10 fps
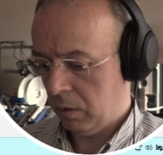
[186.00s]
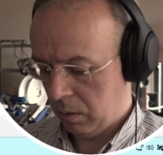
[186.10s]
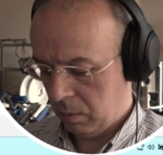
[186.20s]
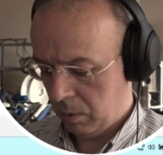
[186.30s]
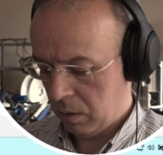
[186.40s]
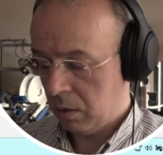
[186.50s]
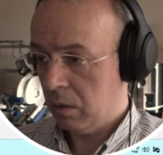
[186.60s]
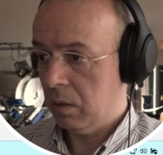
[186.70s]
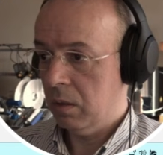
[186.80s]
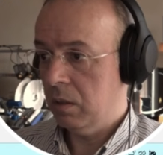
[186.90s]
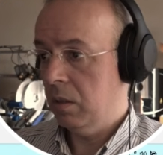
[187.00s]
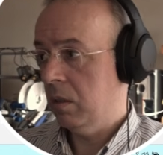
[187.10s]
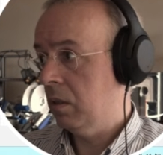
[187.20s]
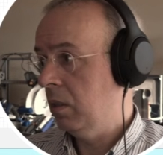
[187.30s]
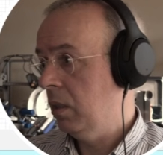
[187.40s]
I'll hit Finish.
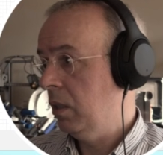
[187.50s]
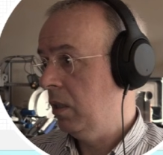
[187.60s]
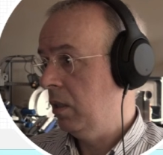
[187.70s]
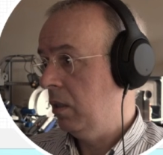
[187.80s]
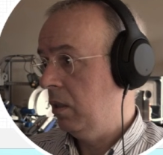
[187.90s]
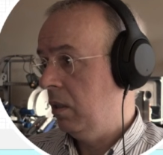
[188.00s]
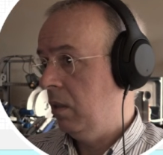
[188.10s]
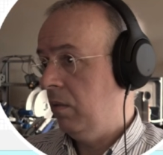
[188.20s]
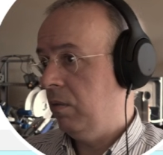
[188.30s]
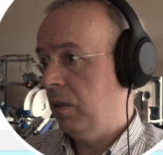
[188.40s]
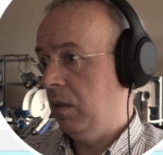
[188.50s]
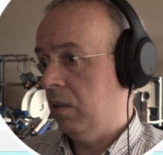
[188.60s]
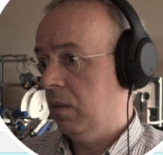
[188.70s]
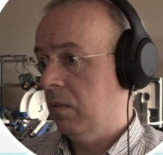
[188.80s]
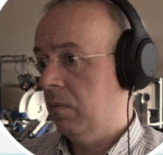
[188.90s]
Now we have a larger
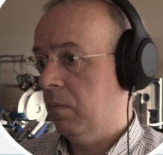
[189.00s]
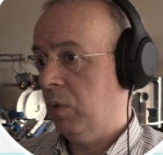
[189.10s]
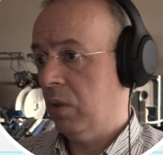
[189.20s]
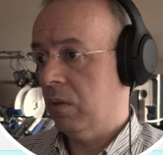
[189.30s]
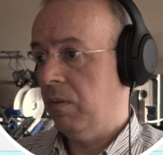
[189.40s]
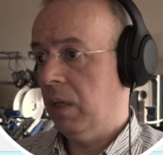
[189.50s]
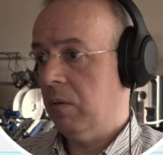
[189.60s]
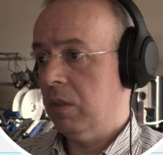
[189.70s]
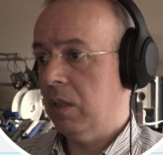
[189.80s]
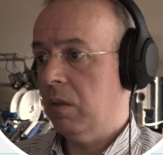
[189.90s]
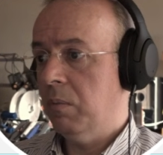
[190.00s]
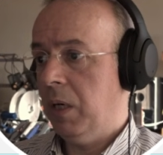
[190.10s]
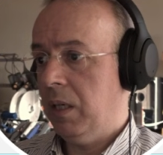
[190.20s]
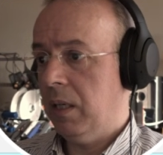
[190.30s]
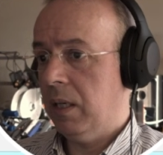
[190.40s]
reference area, and you'll
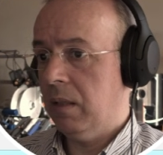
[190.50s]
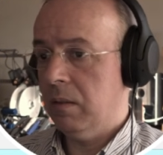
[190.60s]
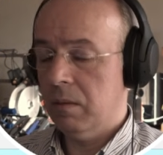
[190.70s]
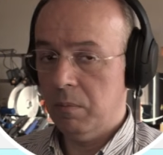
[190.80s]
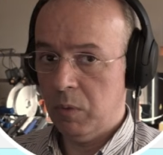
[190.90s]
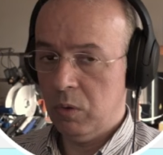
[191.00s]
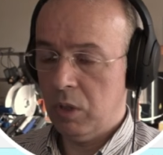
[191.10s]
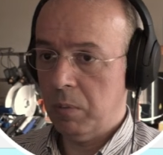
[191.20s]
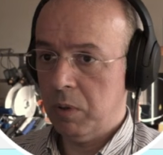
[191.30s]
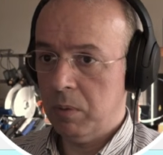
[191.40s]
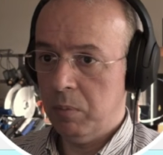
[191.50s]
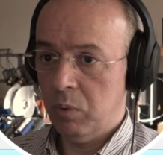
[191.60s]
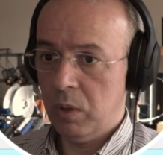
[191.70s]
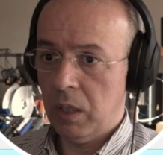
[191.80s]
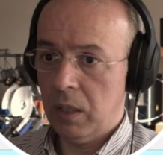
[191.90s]
soon understand why this is
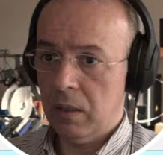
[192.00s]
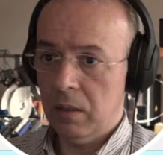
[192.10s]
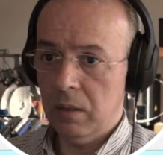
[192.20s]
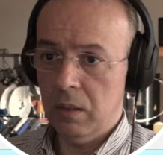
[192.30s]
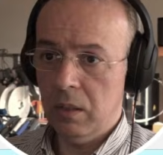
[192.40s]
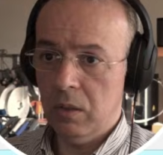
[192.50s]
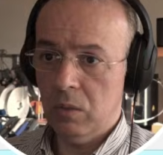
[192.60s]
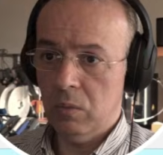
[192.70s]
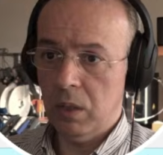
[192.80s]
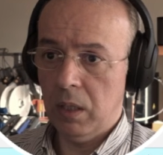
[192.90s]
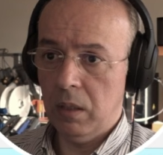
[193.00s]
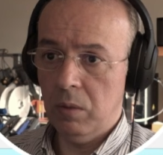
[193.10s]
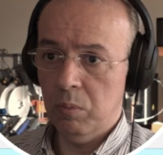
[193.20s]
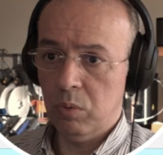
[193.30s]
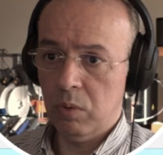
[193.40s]
important. I'll
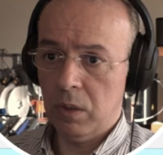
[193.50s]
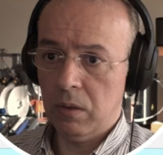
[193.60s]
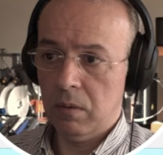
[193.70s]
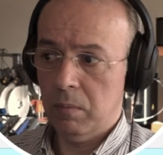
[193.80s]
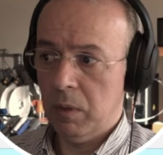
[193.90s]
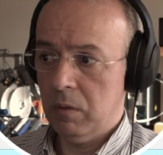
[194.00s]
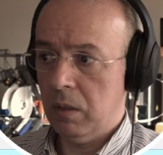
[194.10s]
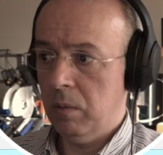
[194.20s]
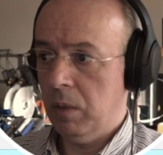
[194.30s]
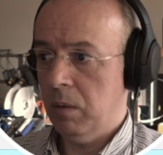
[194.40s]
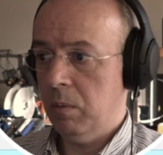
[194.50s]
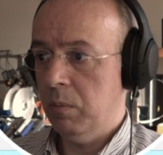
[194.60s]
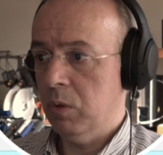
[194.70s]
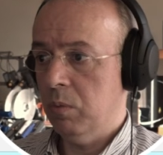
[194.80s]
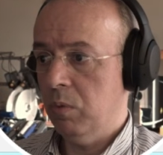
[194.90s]
reactivate the imported model,
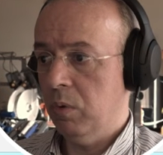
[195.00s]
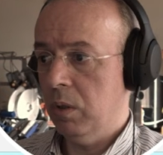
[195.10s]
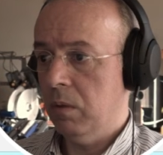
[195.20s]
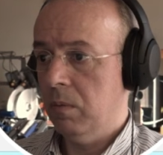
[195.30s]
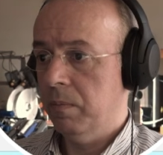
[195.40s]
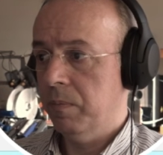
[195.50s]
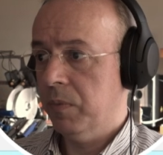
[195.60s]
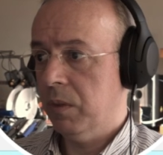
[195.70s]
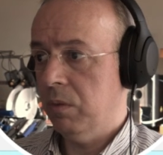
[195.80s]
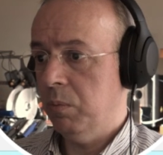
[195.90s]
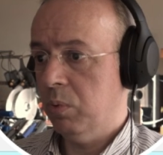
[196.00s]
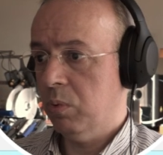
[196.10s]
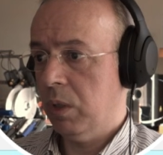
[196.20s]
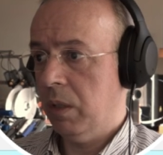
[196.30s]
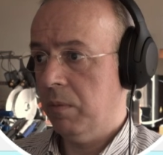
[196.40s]
and now we'll proceed
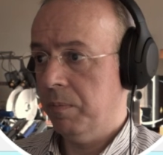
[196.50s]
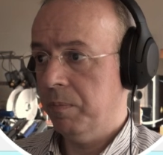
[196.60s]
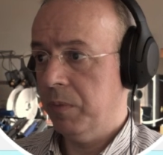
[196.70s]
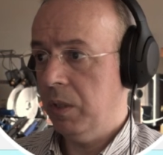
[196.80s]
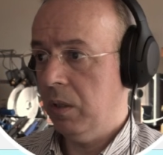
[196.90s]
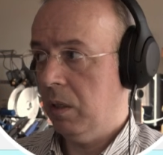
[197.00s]
with its alignment.